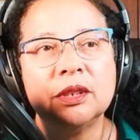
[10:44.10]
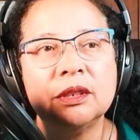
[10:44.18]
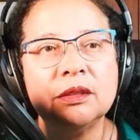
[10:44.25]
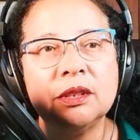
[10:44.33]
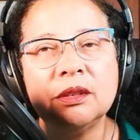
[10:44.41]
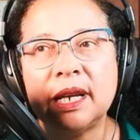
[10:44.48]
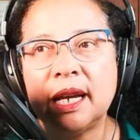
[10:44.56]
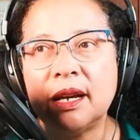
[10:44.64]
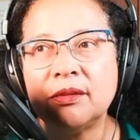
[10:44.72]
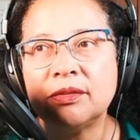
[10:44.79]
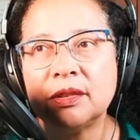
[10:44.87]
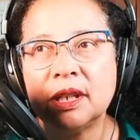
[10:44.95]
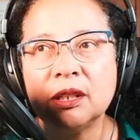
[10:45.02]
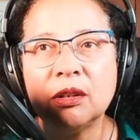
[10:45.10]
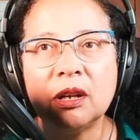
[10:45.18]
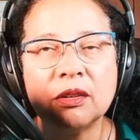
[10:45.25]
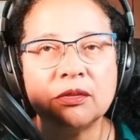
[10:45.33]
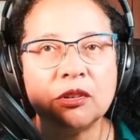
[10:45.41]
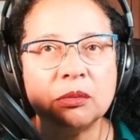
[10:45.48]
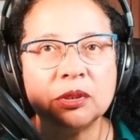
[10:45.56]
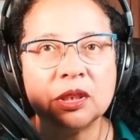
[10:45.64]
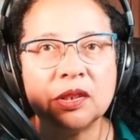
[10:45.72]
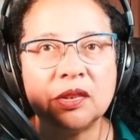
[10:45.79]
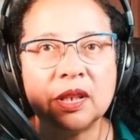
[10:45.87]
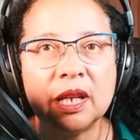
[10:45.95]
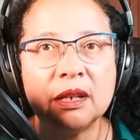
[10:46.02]
you have a lot of
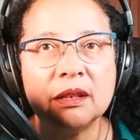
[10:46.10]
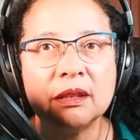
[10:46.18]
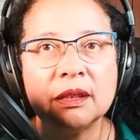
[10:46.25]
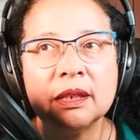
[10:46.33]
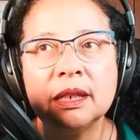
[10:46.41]
options here.